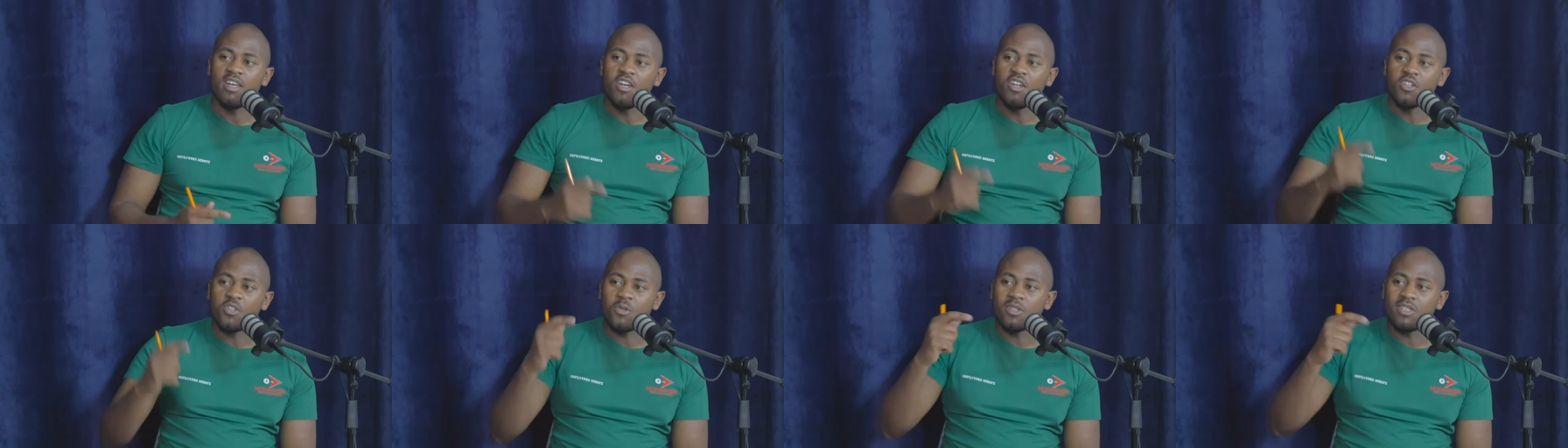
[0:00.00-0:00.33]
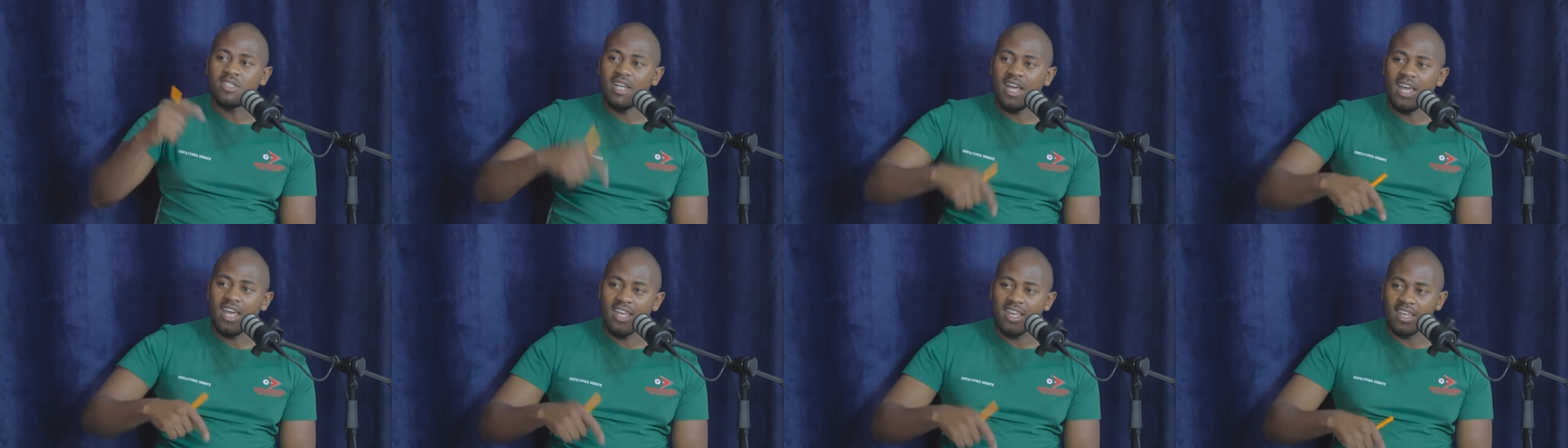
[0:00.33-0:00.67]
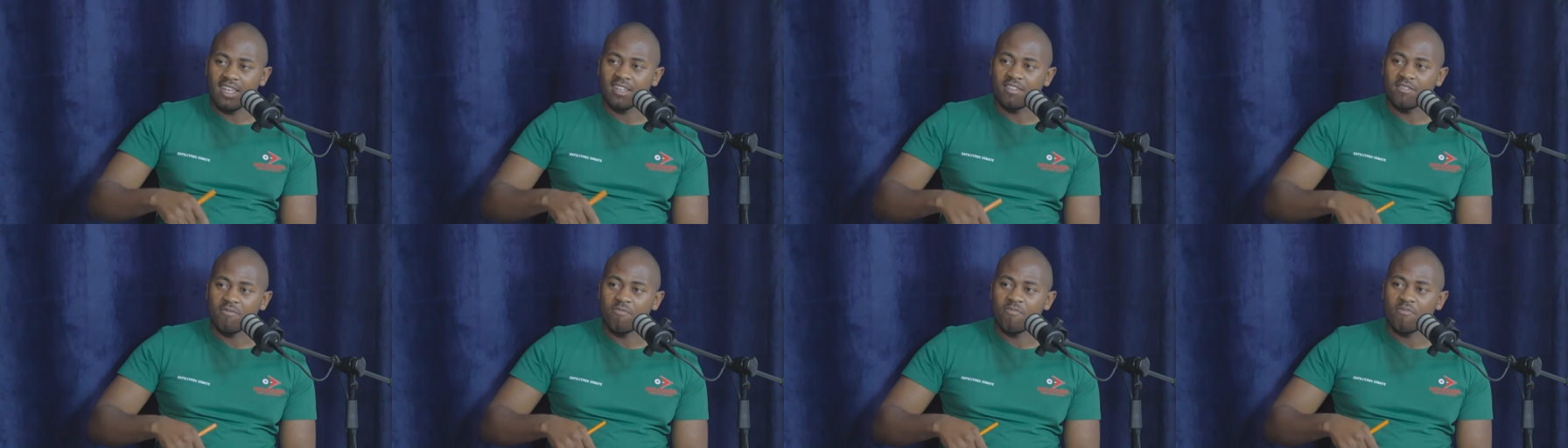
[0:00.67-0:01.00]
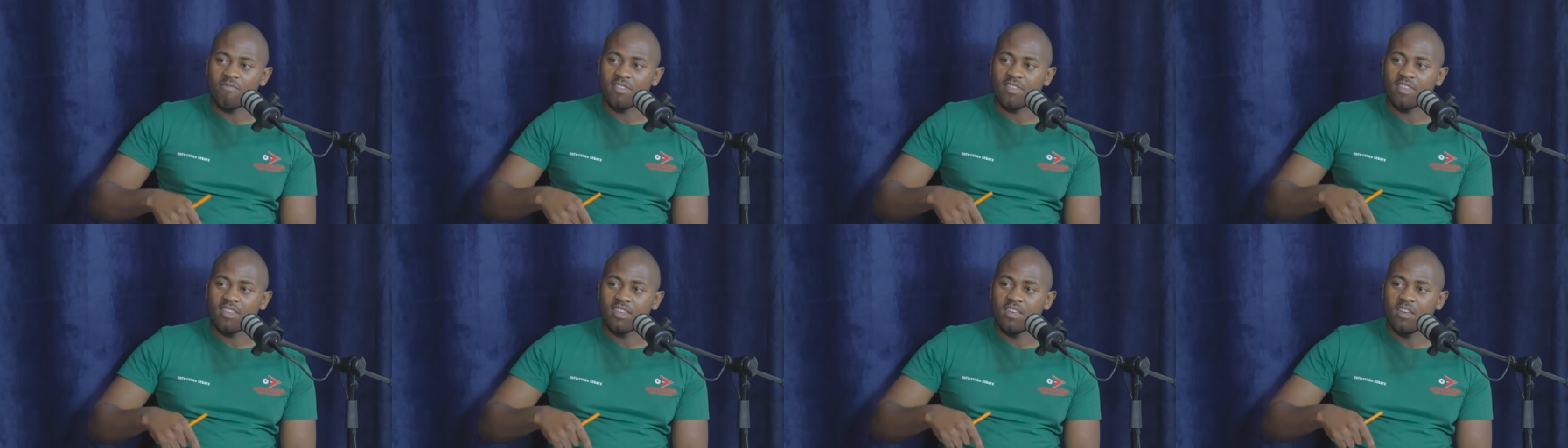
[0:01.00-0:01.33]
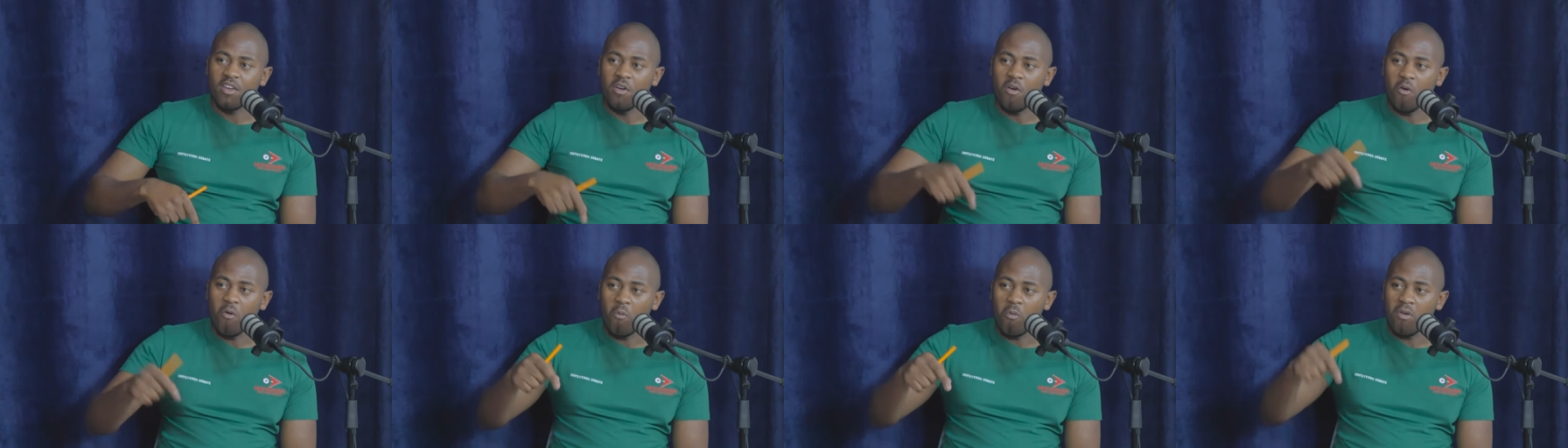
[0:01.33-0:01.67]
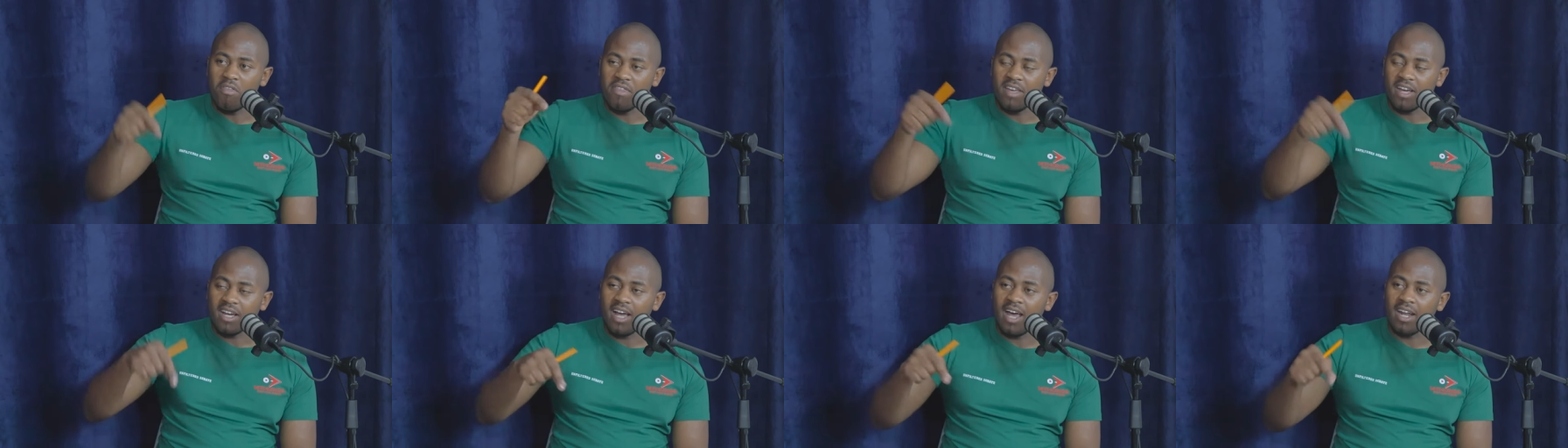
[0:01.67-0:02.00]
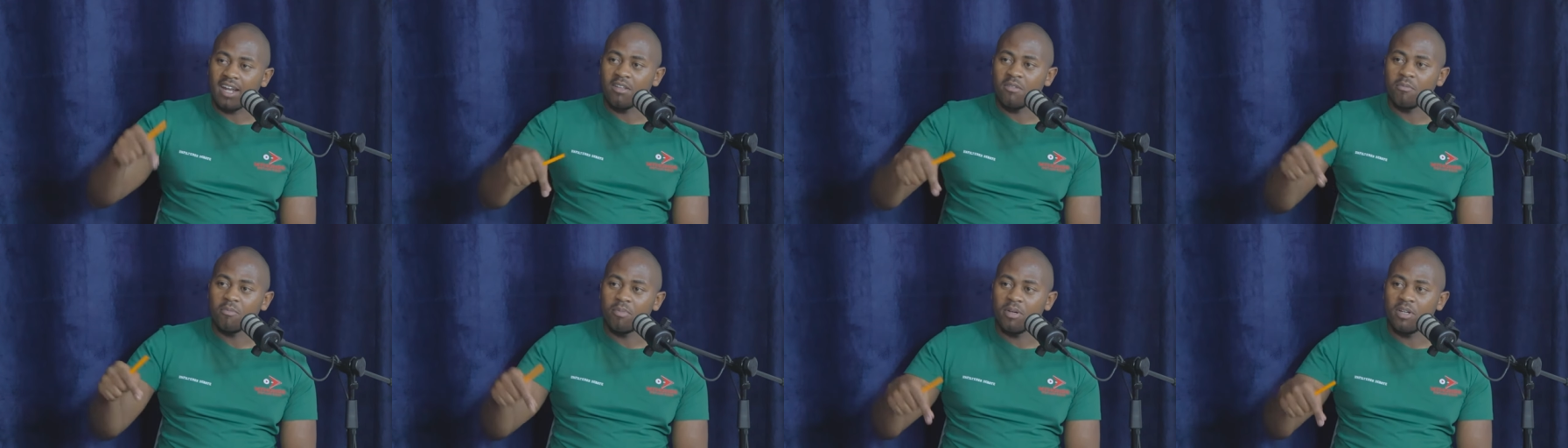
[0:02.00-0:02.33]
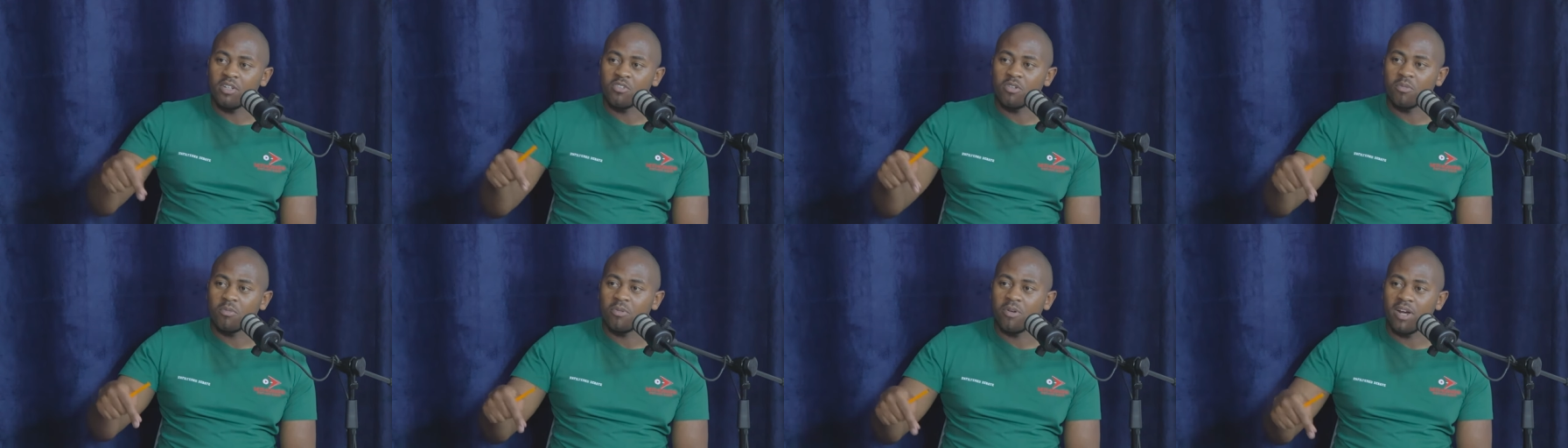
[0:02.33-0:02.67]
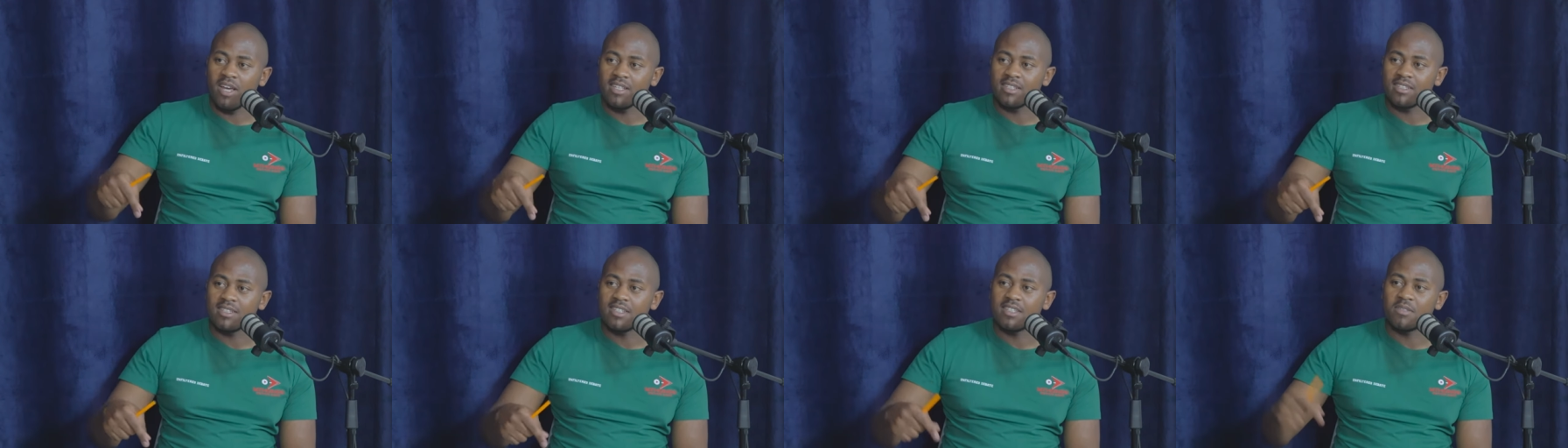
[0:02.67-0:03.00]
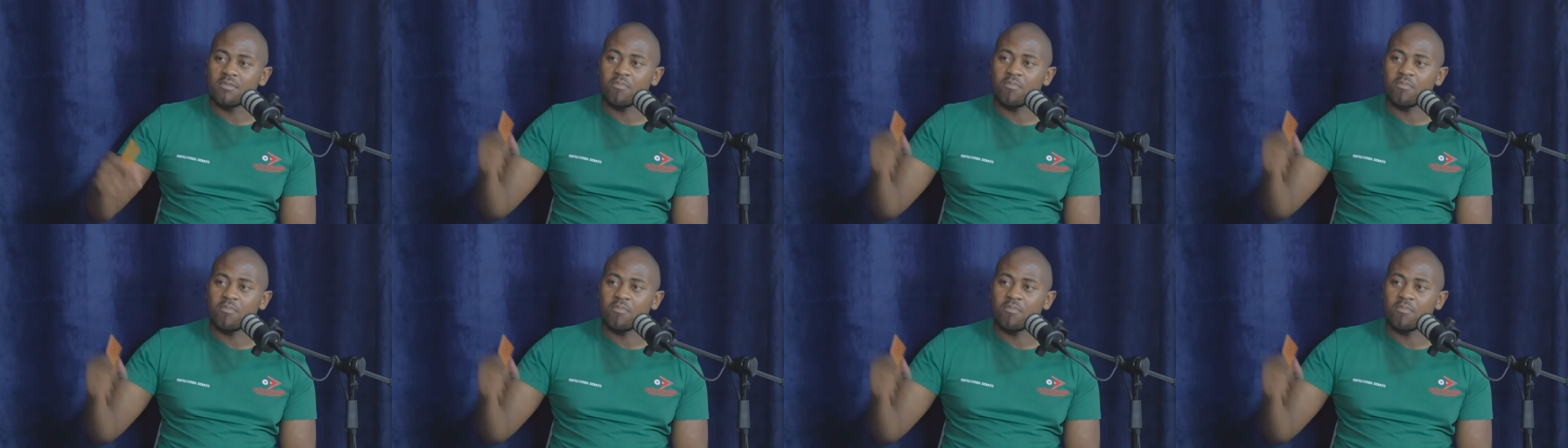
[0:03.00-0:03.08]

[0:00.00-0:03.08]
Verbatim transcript: Today, with the current petrol prices,